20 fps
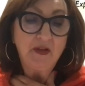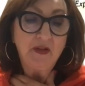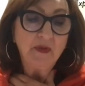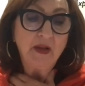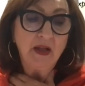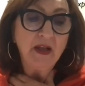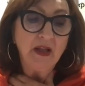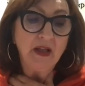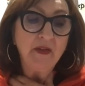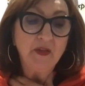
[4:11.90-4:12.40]

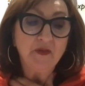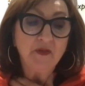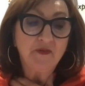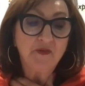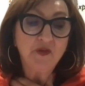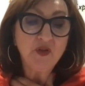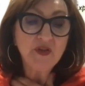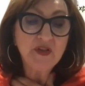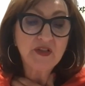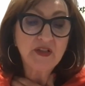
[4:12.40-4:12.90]
in the
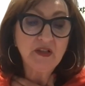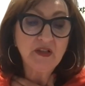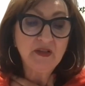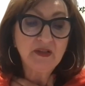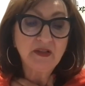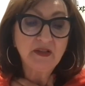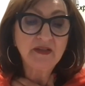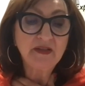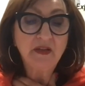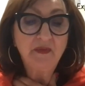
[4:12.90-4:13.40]
first
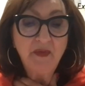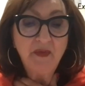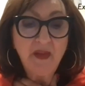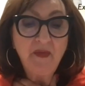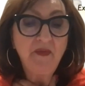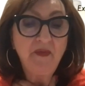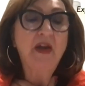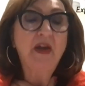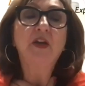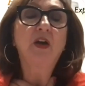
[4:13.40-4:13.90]
instance, and
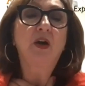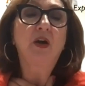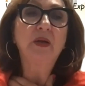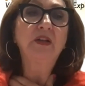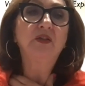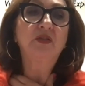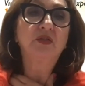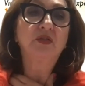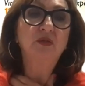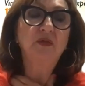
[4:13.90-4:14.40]
then they go
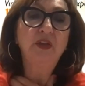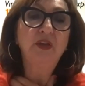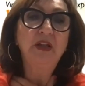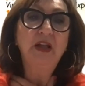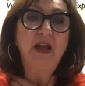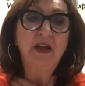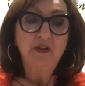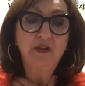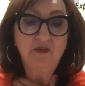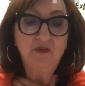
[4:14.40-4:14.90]
into the
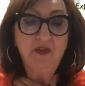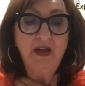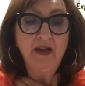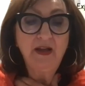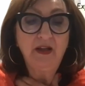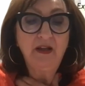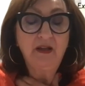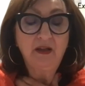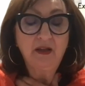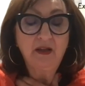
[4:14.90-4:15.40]

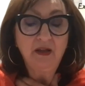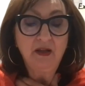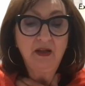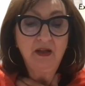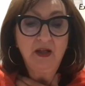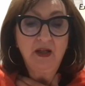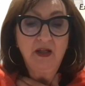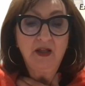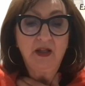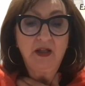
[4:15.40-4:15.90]
Ayurvedic
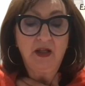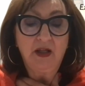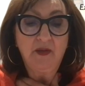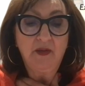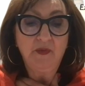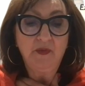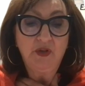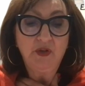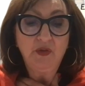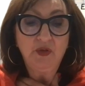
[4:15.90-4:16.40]

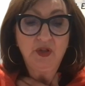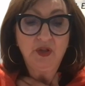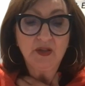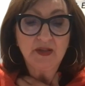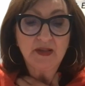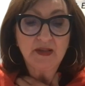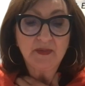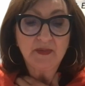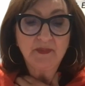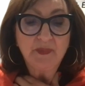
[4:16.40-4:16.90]

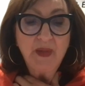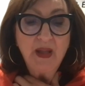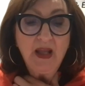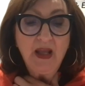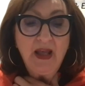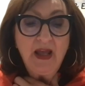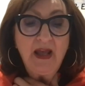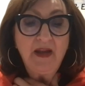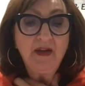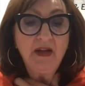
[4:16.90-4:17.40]
units.
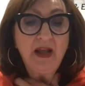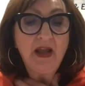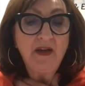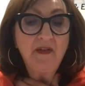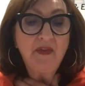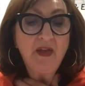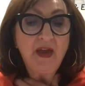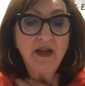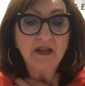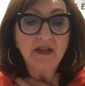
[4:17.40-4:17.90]
And
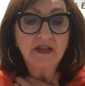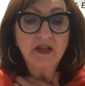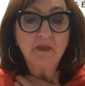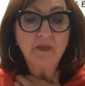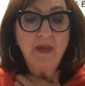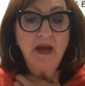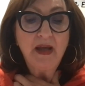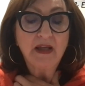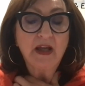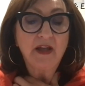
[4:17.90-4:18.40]
that is to
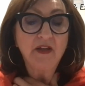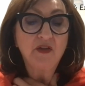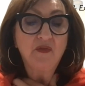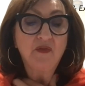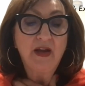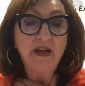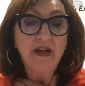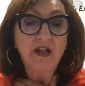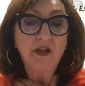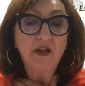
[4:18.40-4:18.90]
make
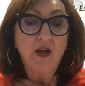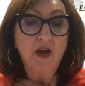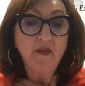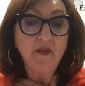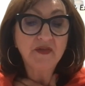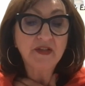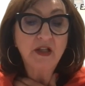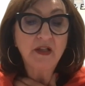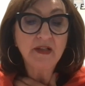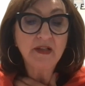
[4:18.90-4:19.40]
Ayurvedic
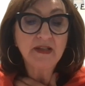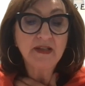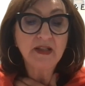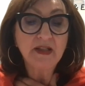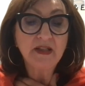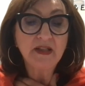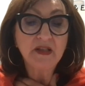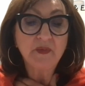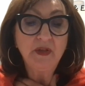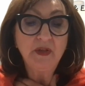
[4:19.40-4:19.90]
lifestyle
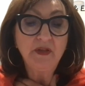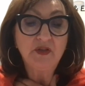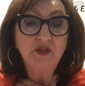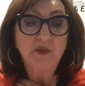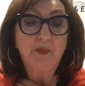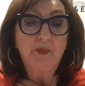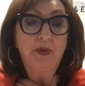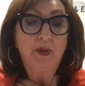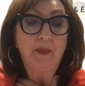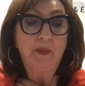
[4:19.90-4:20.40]
assessment,
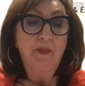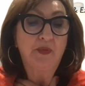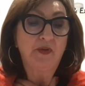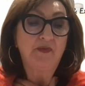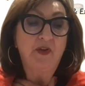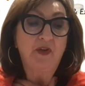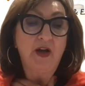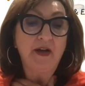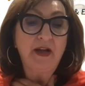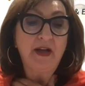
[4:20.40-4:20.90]
to
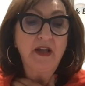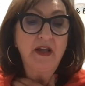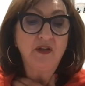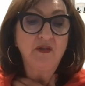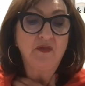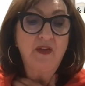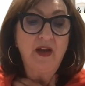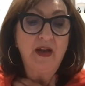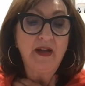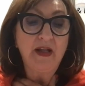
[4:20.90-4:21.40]
provide
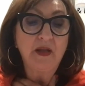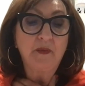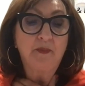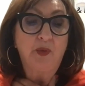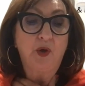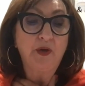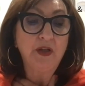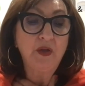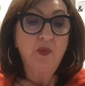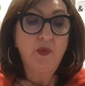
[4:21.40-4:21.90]
Ayurvedic
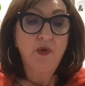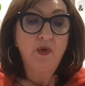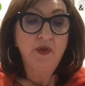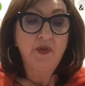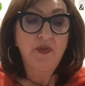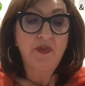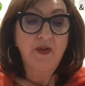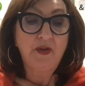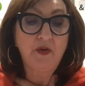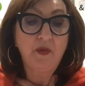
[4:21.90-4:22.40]

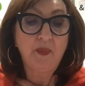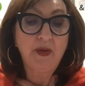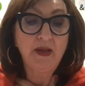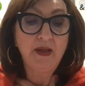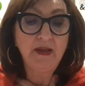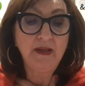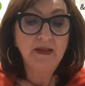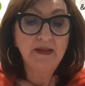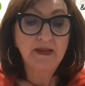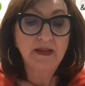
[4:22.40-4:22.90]
bodywork
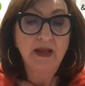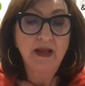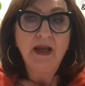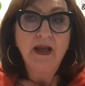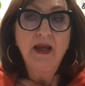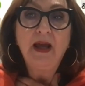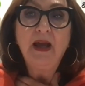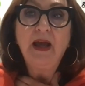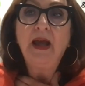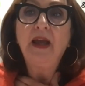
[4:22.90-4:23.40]
therapies.
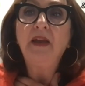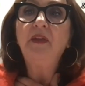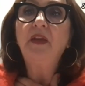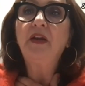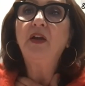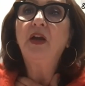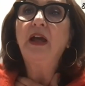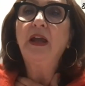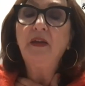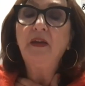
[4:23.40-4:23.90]
And
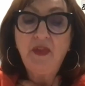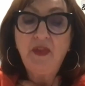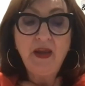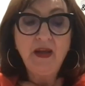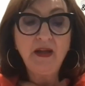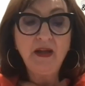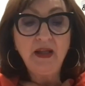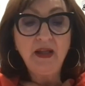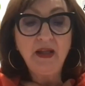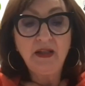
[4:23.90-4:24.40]

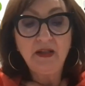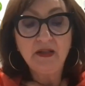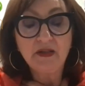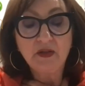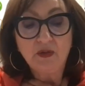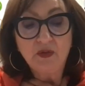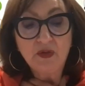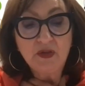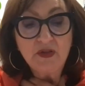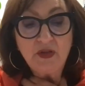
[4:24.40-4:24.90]
then it is
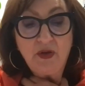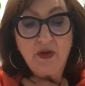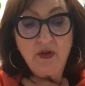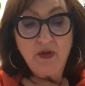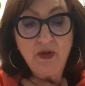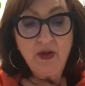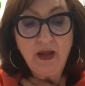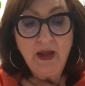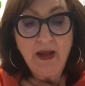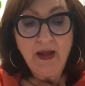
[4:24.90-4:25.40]

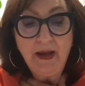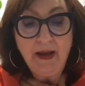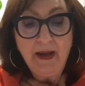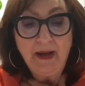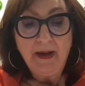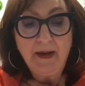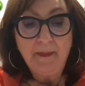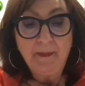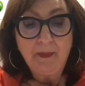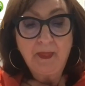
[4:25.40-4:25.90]
also
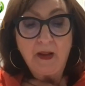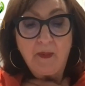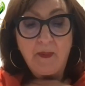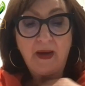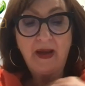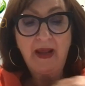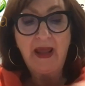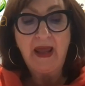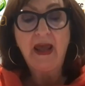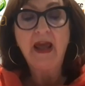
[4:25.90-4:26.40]

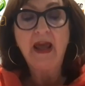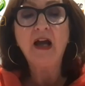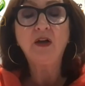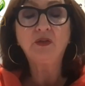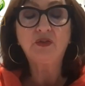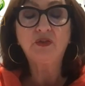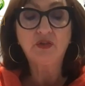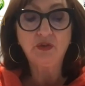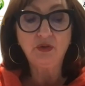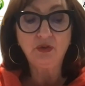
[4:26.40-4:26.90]
about how
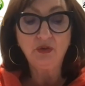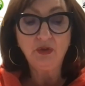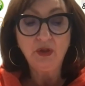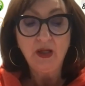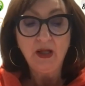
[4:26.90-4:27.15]
to